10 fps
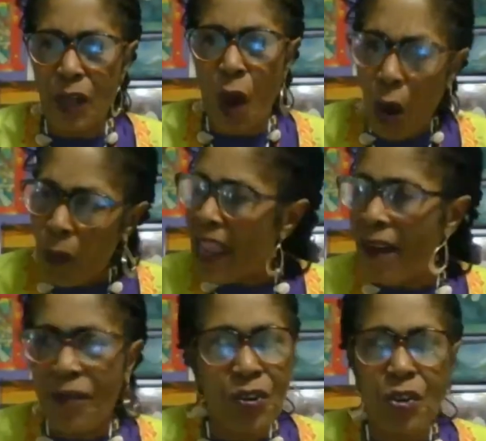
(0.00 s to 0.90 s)
All we
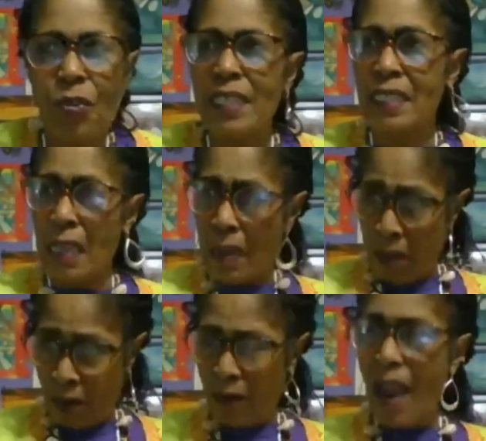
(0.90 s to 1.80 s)
have to do is
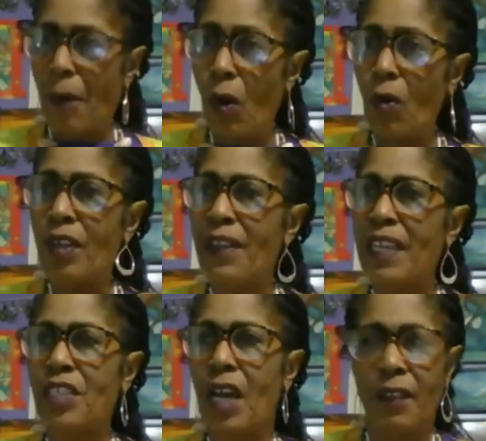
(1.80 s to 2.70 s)
grab hold of
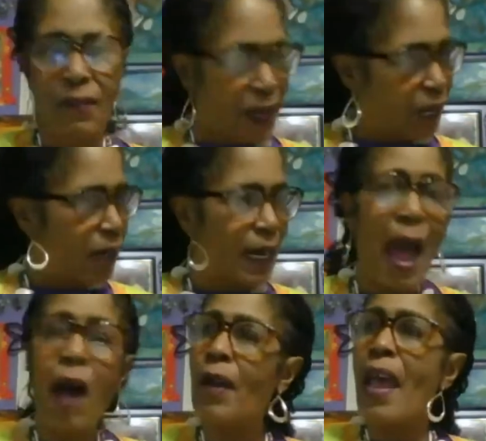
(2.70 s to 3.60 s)
each other, figure it
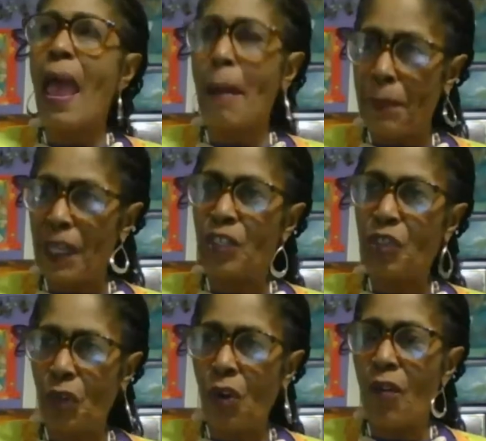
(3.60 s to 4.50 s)
out, and be
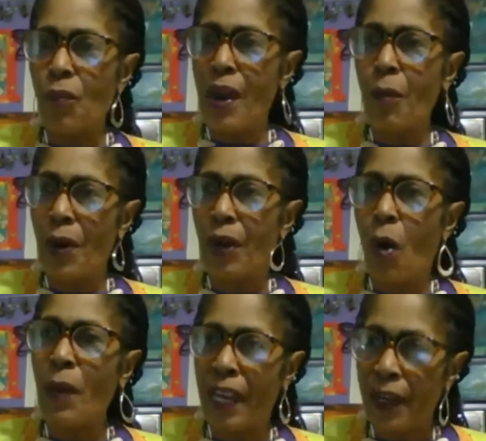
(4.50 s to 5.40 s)
sure of where we're
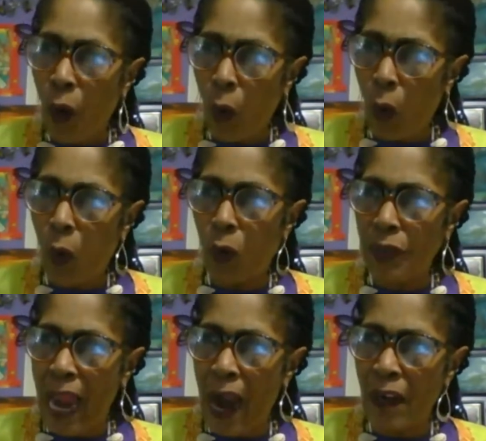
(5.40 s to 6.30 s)
going and
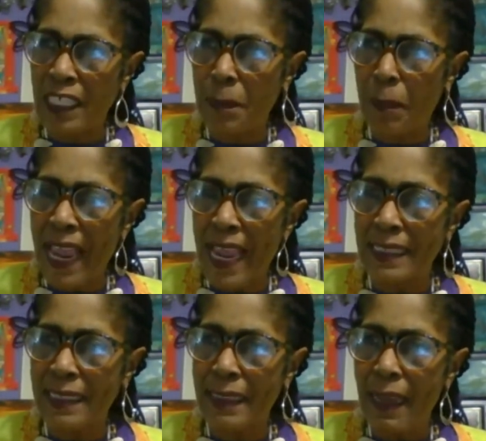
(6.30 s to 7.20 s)
hold our
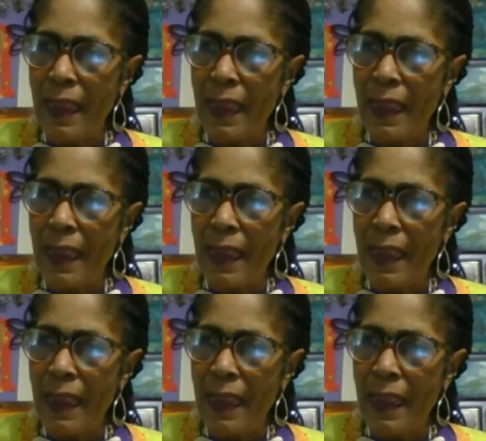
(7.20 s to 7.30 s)
space.